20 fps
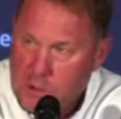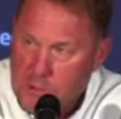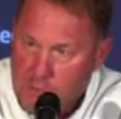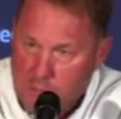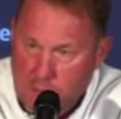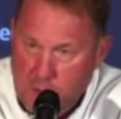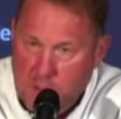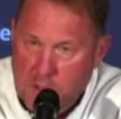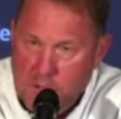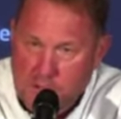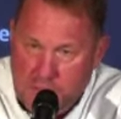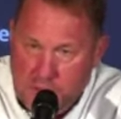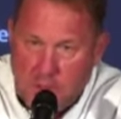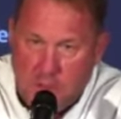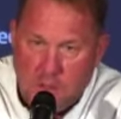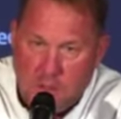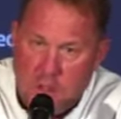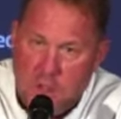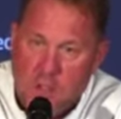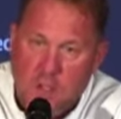and really
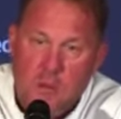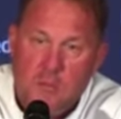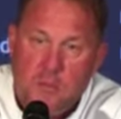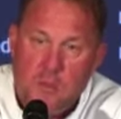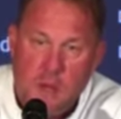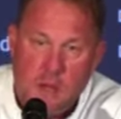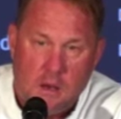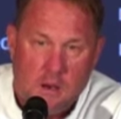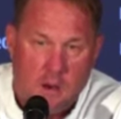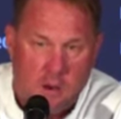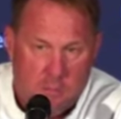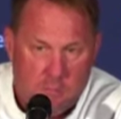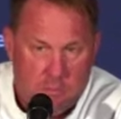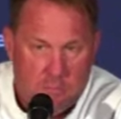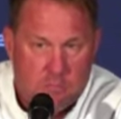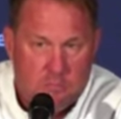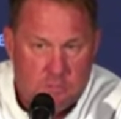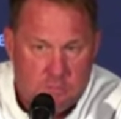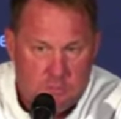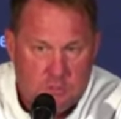felt good about our
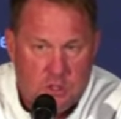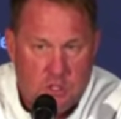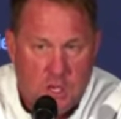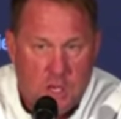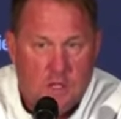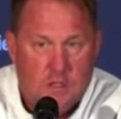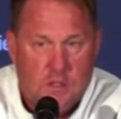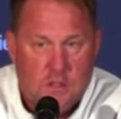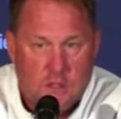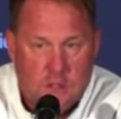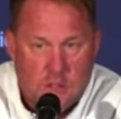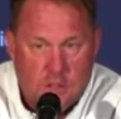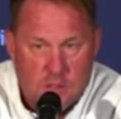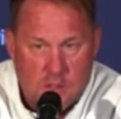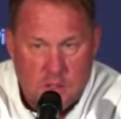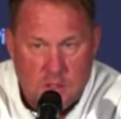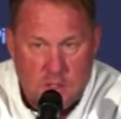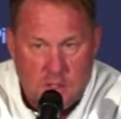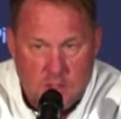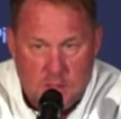chances